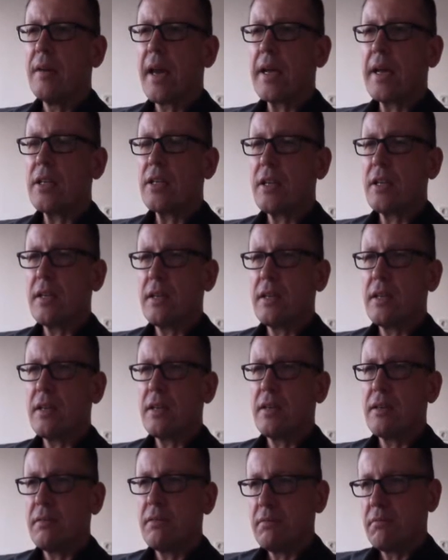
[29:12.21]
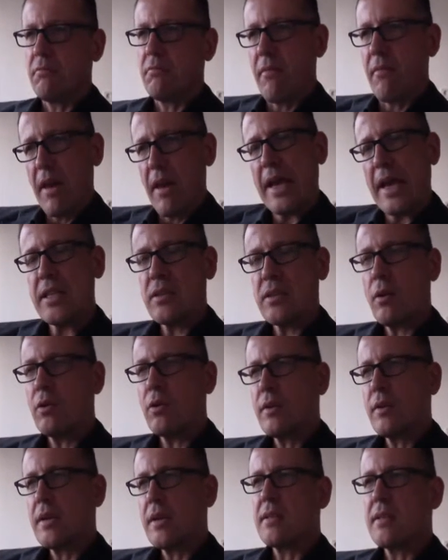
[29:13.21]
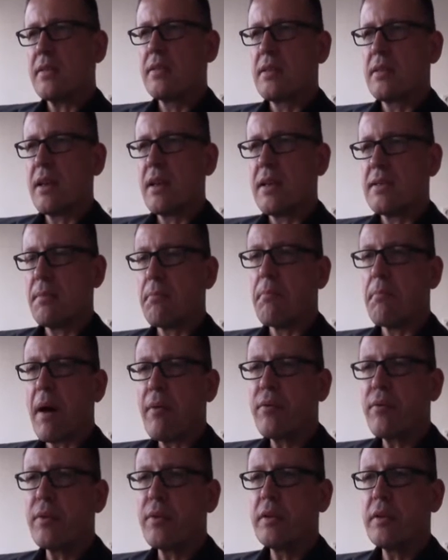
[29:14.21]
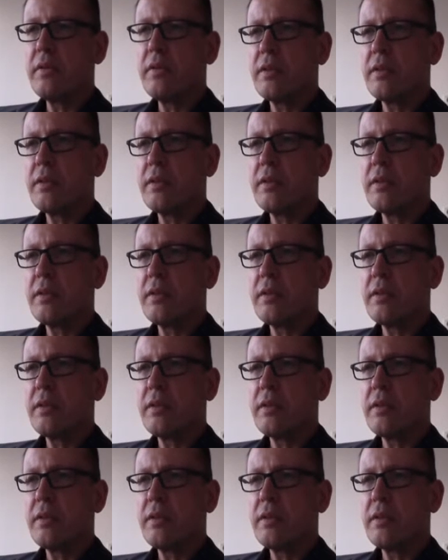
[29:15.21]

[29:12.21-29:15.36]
actually acts also as a buffer.